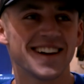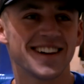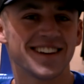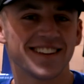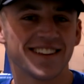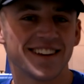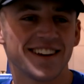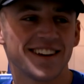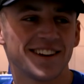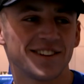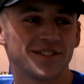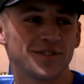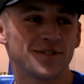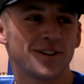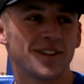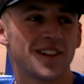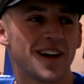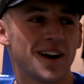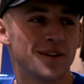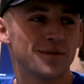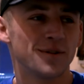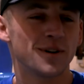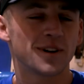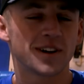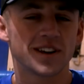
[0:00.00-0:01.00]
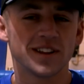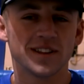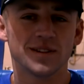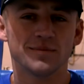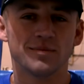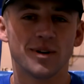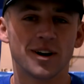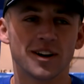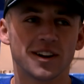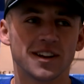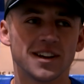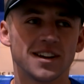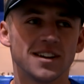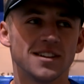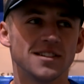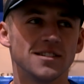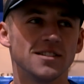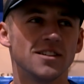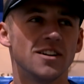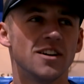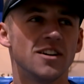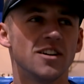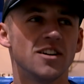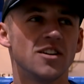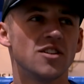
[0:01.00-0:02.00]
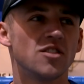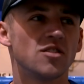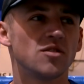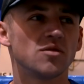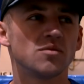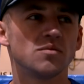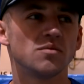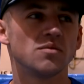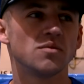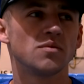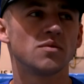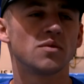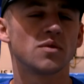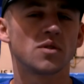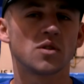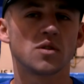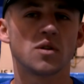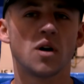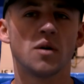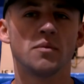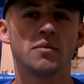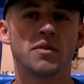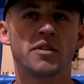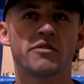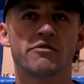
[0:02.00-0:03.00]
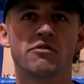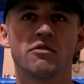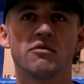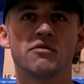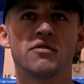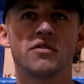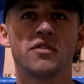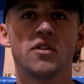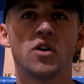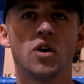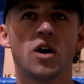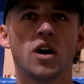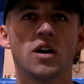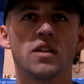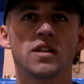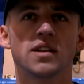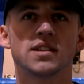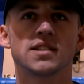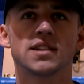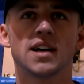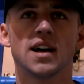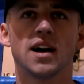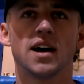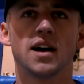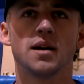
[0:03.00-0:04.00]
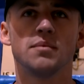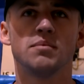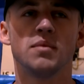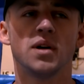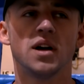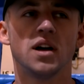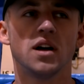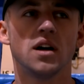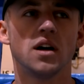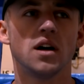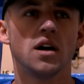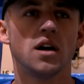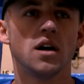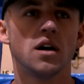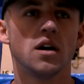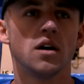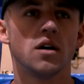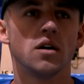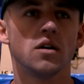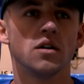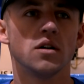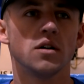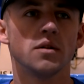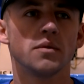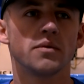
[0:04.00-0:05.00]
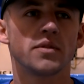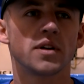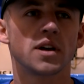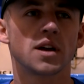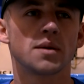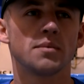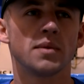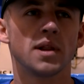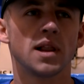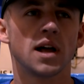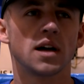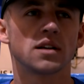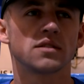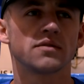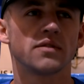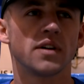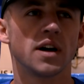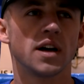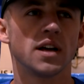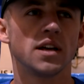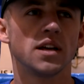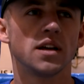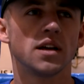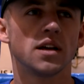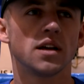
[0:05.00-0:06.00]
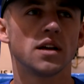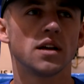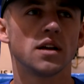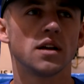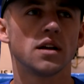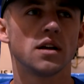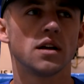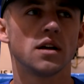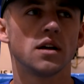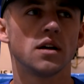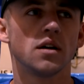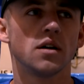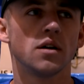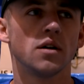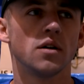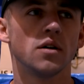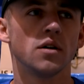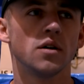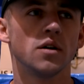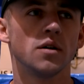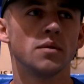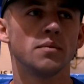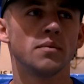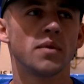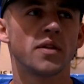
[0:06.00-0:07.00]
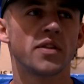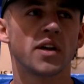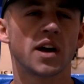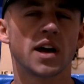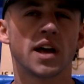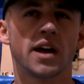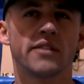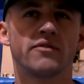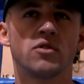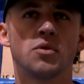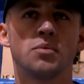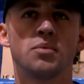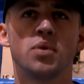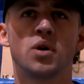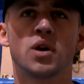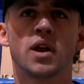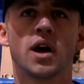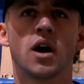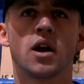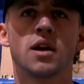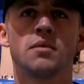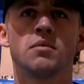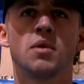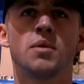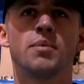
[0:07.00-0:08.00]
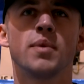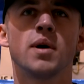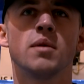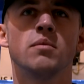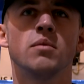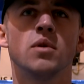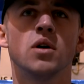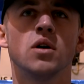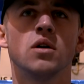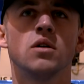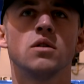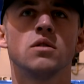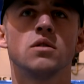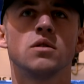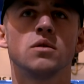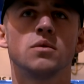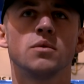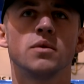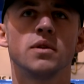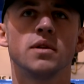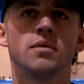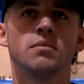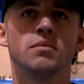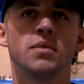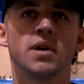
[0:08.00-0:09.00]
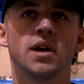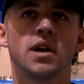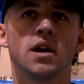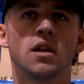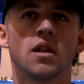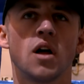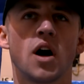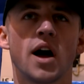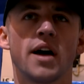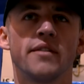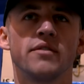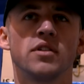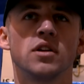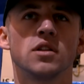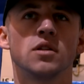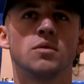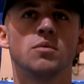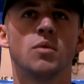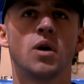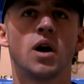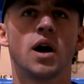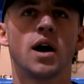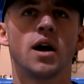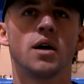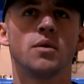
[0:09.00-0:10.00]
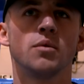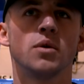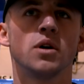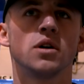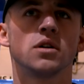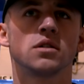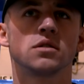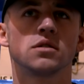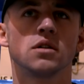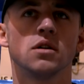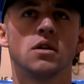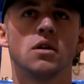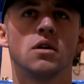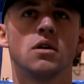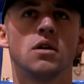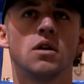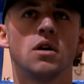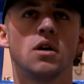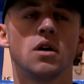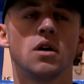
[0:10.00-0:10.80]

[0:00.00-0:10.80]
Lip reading: Yeah, I do. I like working the body and on my front foot all the time. I think in my last fight, I think I had to put it on him a bit more with him being a lot heavier than what I was, so